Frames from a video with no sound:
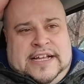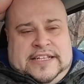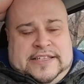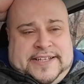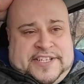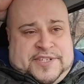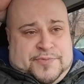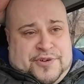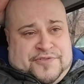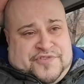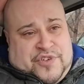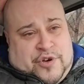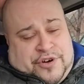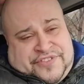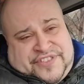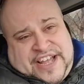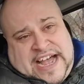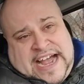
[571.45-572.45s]
Let's move
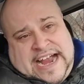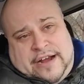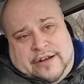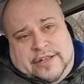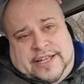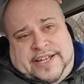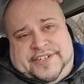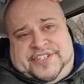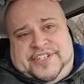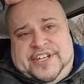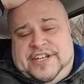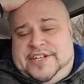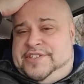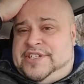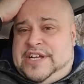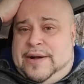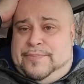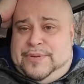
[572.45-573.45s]
north to Ireland.
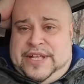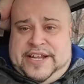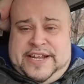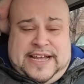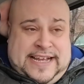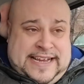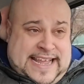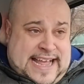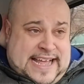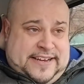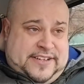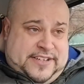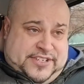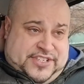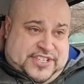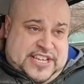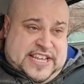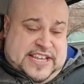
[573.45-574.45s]
Dublin, again,
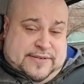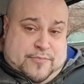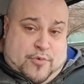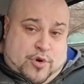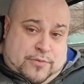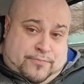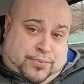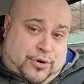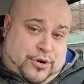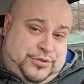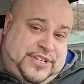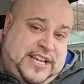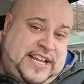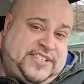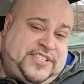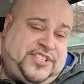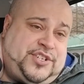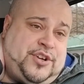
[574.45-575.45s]
seeing more
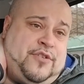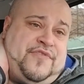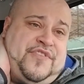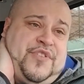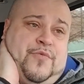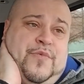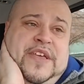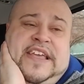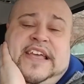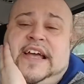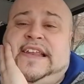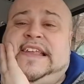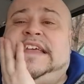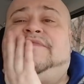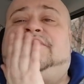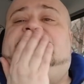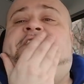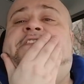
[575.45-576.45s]
protests over the weekend,
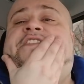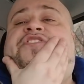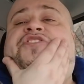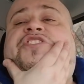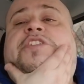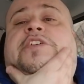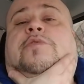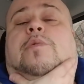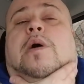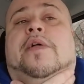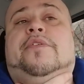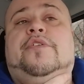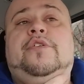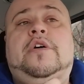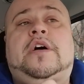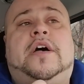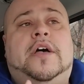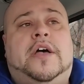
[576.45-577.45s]
even in the chilly
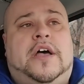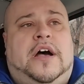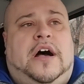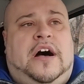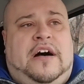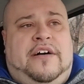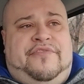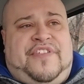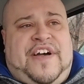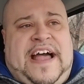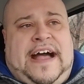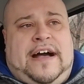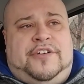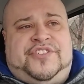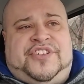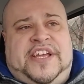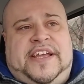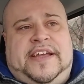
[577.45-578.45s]
weather of
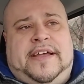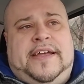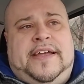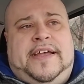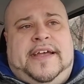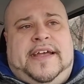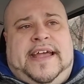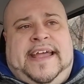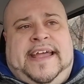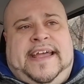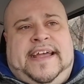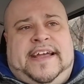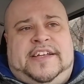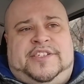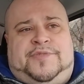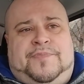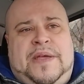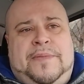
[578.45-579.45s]
housing.
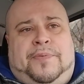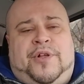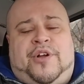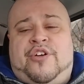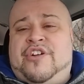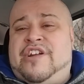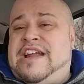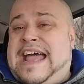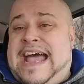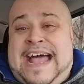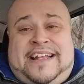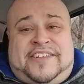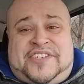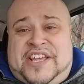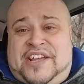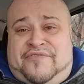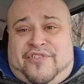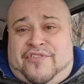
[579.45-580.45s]
And people are
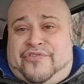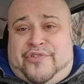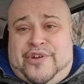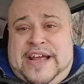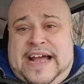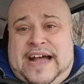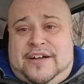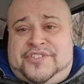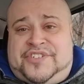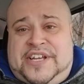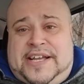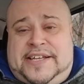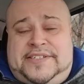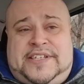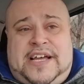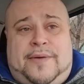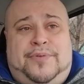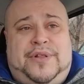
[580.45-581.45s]
asking for free housing
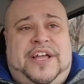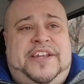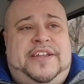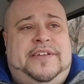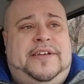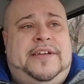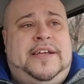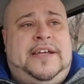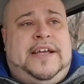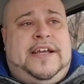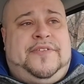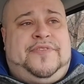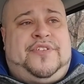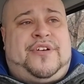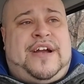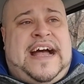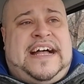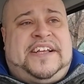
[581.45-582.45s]
in Dublin.
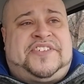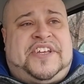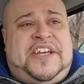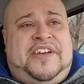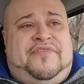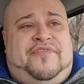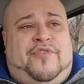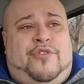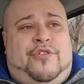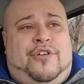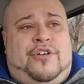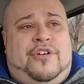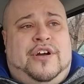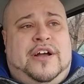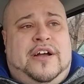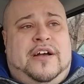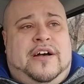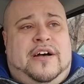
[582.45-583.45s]
They're asking for
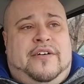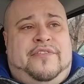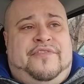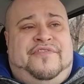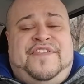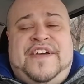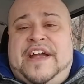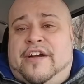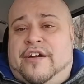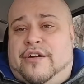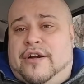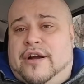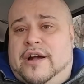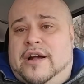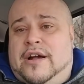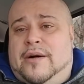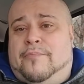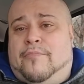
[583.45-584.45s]
fair
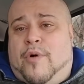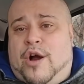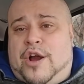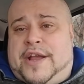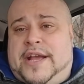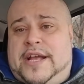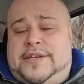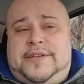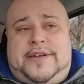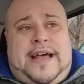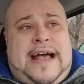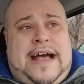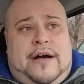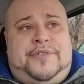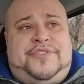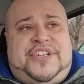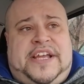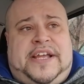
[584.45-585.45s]
market
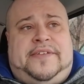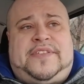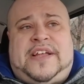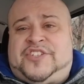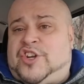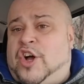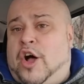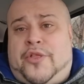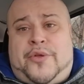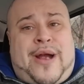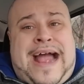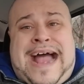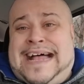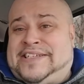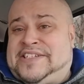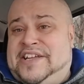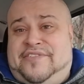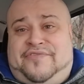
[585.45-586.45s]
housing. That's all they're
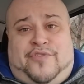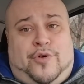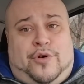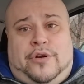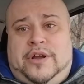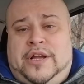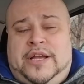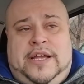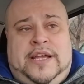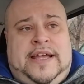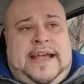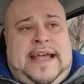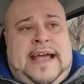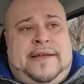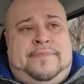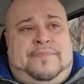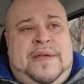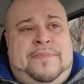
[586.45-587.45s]
asking for.
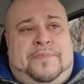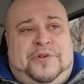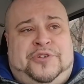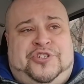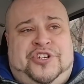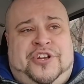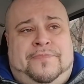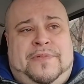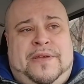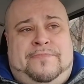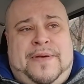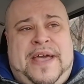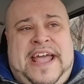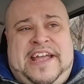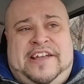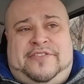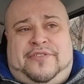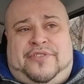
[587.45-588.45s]
And people shouldn't be
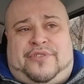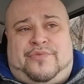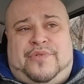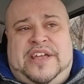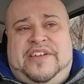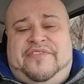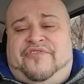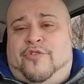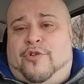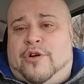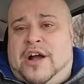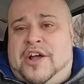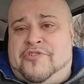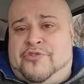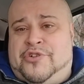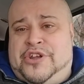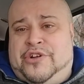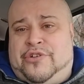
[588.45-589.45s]
paying
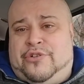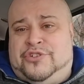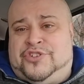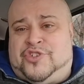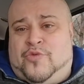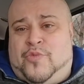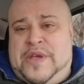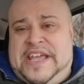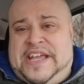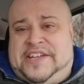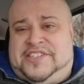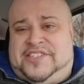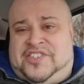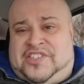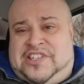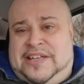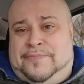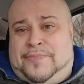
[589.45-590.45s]
300-400 euros a week to
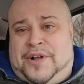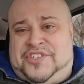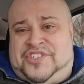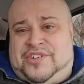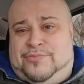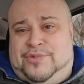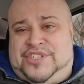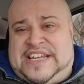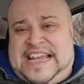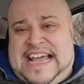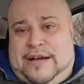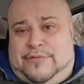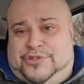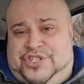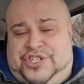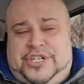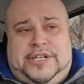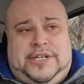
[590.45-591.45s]
sleep on someone's
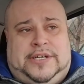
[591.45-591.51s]
couch.